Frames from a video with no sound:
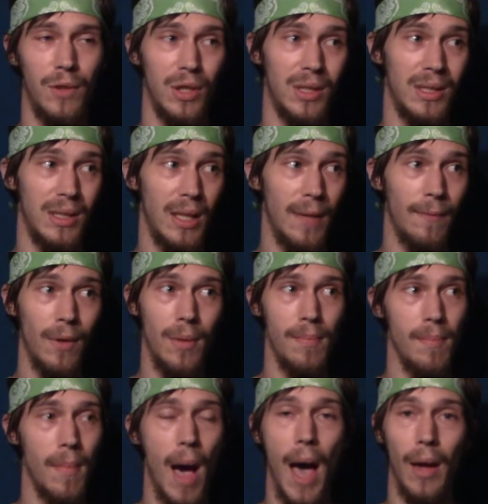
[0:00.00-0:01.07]
just different
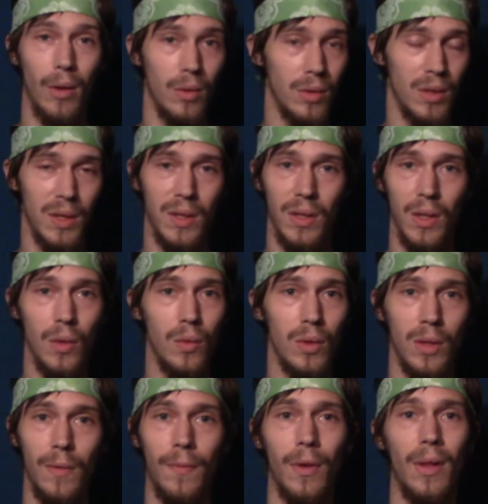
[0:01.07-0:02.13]
models
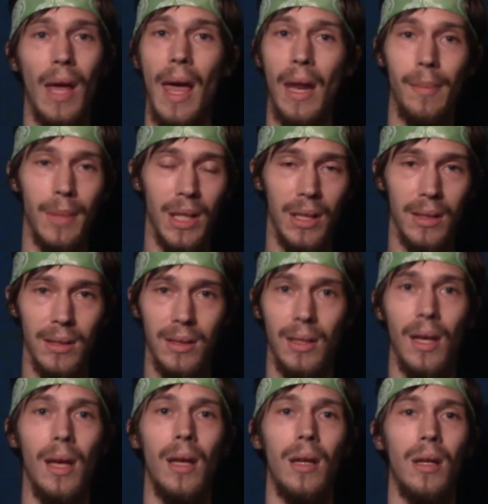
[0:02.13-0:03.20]
used for the enemies,
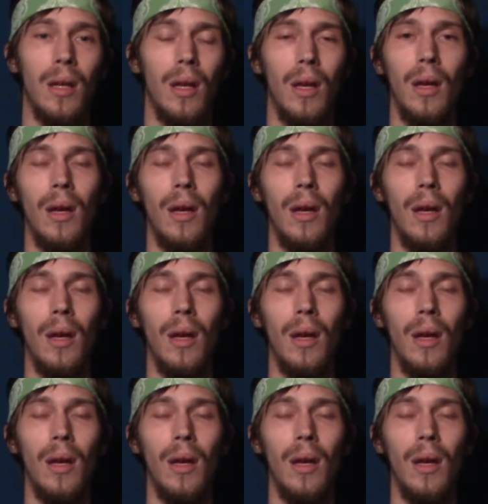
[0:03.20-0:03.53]
and